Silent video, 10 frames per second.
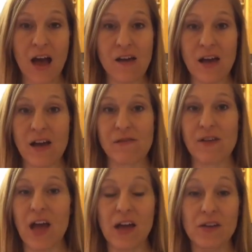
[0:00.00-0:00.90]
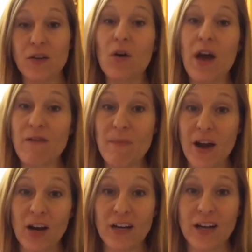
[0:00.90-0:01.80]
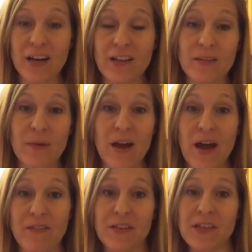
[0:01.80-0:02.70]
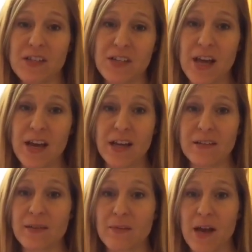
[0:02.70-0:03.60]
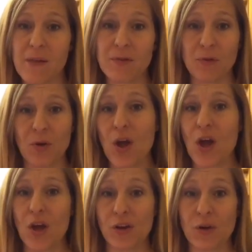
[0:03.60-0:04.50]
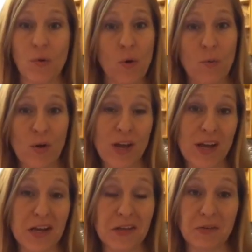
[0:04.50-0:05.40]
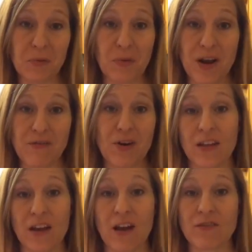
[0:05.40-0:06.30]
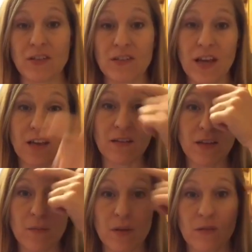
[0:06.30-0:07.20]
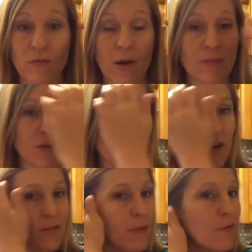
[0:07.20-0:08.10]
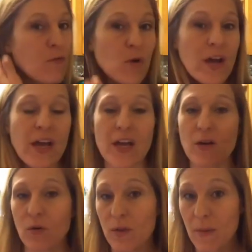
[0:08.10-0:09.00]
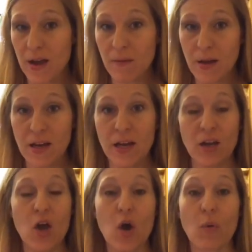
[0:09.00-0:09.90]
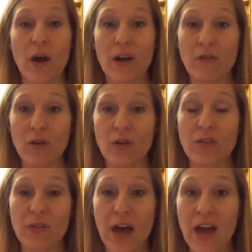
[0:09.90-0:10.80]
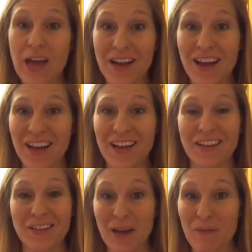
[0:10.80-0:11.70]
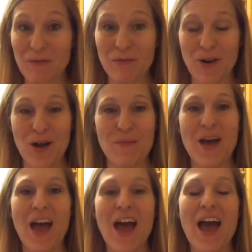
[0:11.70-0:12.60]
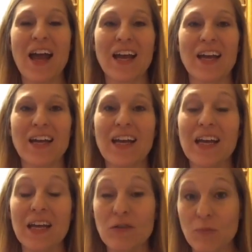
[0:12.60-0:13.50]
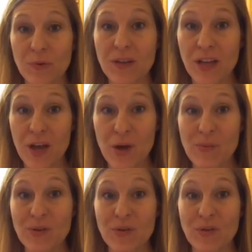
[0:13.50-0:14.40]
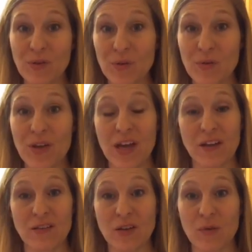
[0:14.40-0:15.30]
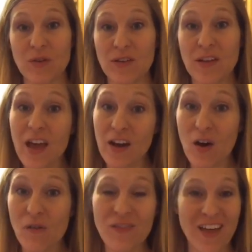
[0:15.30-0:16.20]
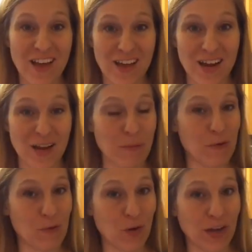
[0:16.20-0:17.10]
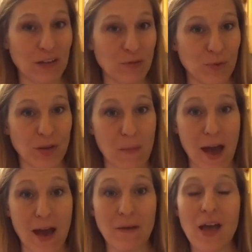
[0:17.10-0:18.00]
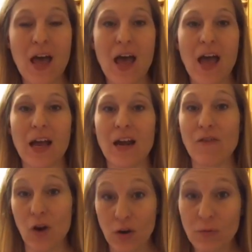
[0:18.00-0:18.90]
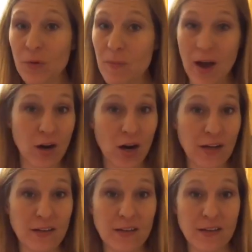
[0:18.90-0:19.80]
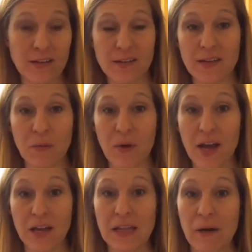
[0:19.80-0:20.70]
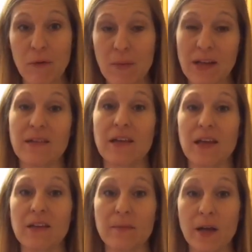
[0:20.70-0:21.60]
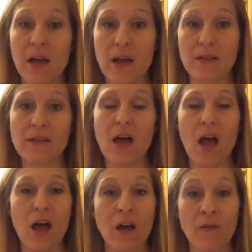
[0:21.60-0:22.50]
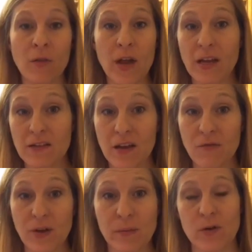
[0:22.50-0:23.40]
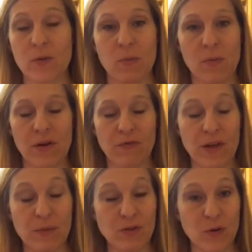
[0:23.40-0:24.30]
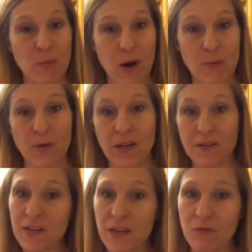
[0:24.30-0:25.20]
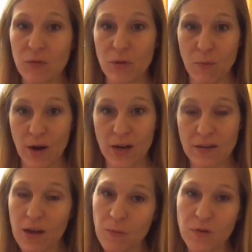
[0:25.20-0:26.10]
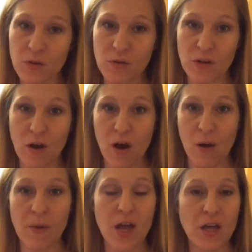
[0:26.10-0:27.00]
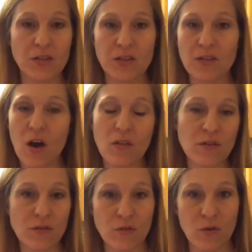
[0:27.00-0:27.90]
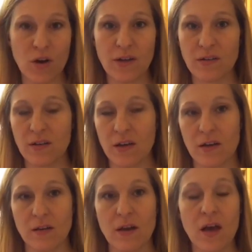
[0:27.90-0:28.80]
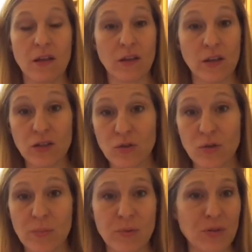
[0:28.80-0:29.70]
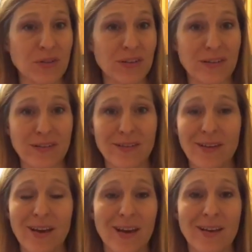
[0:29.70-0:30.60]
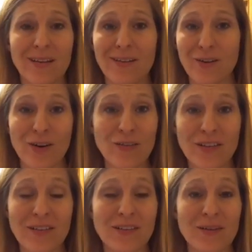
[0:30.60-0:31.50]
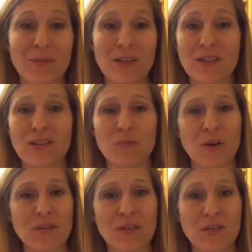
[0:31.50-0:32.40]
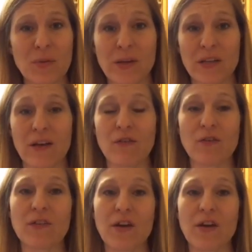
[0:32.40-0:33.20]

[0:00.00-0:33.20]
I don't have migraine headaches, but I have tension headaches sometimes, or hormone headaches or whatever, and then I've just taken some and swiped it across my forehead or the back of my neck, wherever that headache is coming from, and it has really helped to soothe and to just head off that headache before it gets really bad. And I've heard with migraines it does the same way, and that would make sense because of the anti-inflammatory inflammatory properties, even with the brain, to help soothe and calm just all those neurons and the electrical impulses and the nervous system. It just works on so many levels.